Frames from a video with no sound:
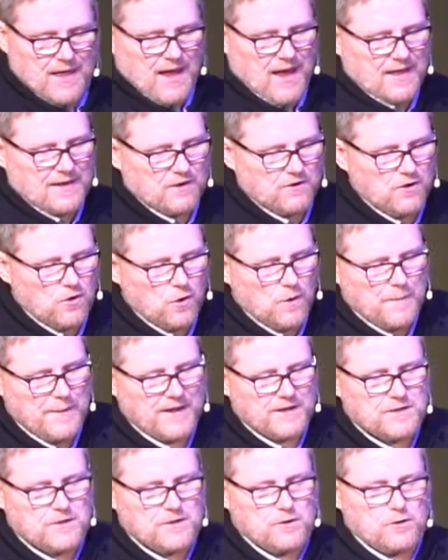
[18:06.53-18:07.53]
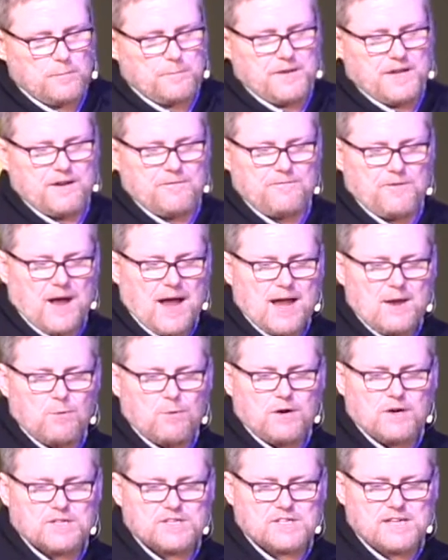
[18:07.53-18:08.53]
I don't know about you, but if I
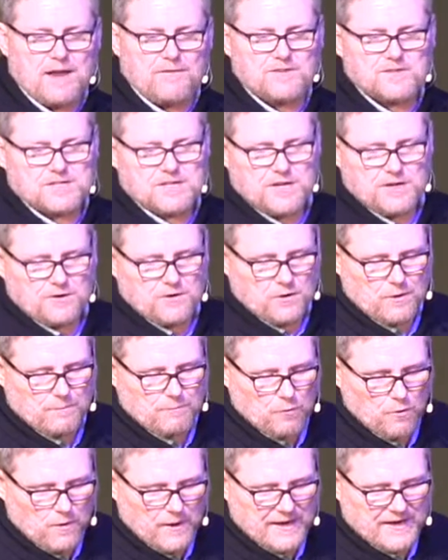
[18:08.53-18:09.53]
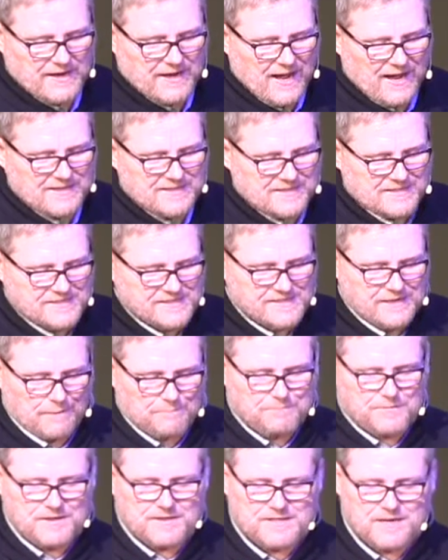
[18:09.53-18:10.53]
were a 17 year old boy and I did
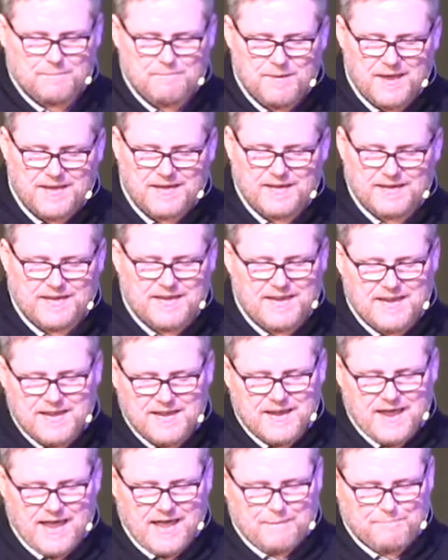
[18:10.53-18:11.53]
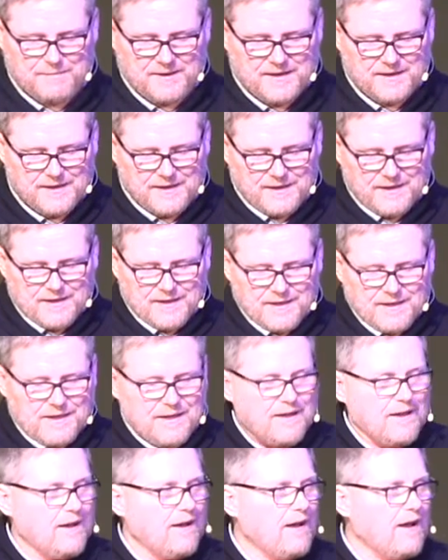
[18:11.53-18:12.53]
something to make a king happy,
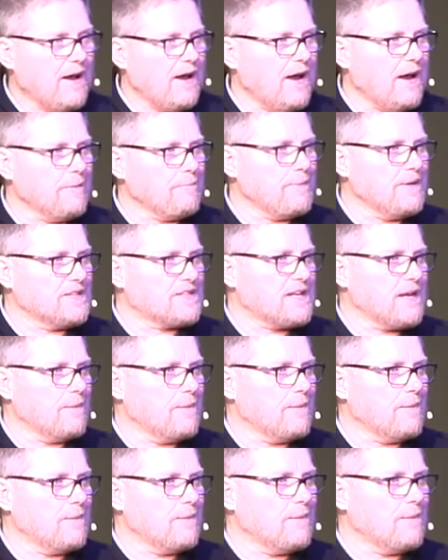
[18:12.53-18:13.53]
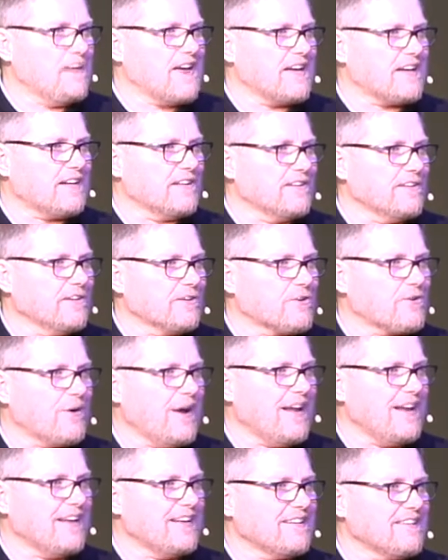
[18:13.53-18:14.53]
I'd be tempted to take a little
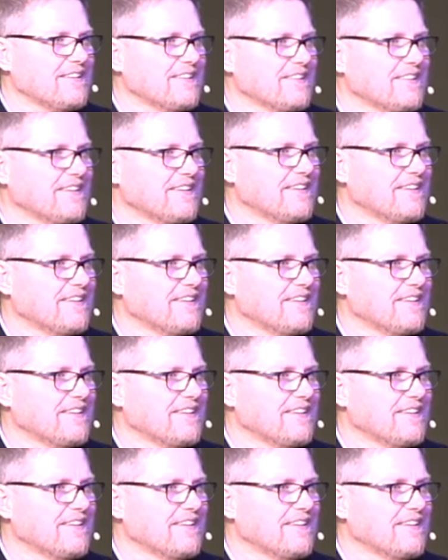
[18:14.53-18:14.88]
credit.